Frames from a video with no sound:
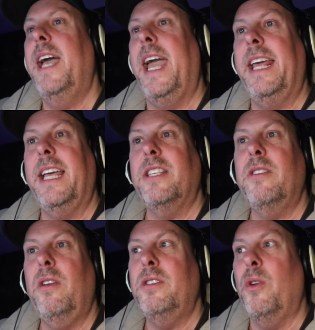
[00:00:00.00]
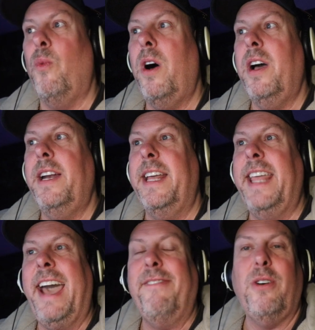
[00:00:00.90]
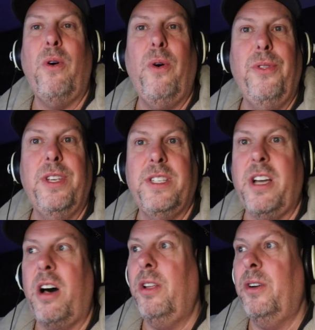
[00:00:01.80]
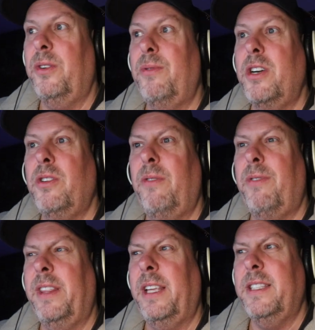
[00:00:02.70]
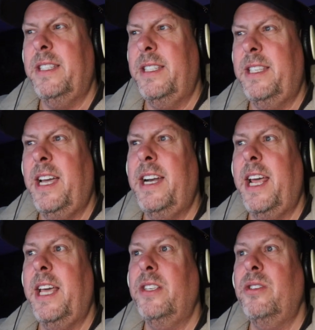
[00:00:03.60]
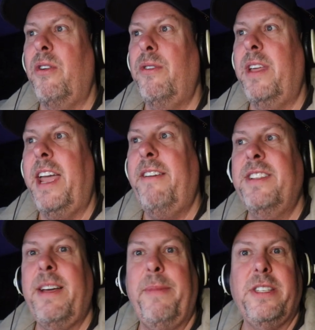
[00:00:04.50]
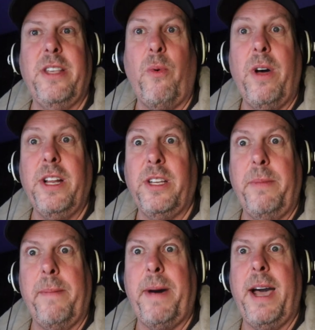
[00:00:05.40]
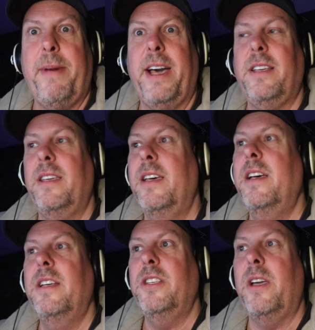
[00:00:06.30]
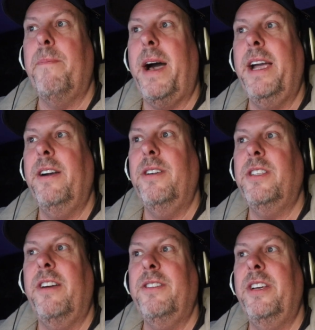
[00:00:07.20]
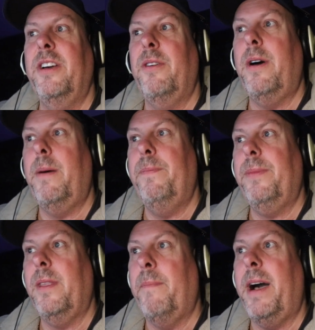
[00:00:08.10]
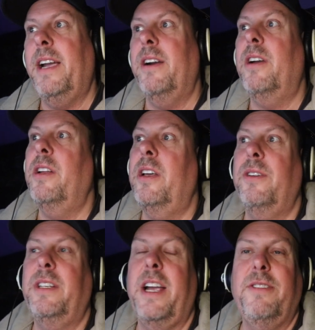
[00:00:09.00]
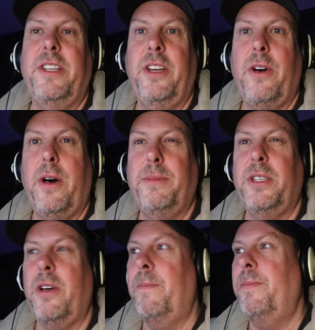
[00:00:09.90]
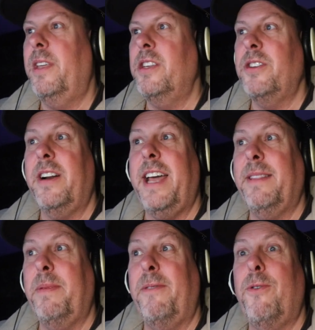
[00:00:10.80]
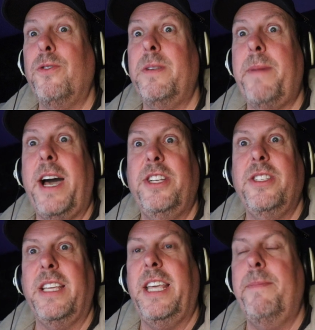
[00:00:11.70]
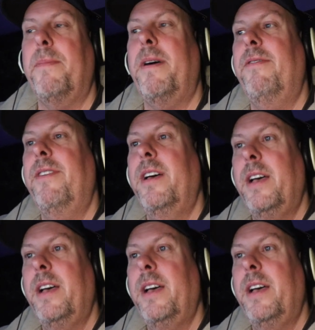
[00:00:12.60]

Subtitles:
and it gets close to 1, and they have to hold this dollar threshold for, I think, 10 days. So every time it gets to the 1, it's going to be a buyback. So you can buy here. It's guaranteed to go up. Buy here, going to go guaranteed to go up. So because they're going to have to be forced to buy just to keep above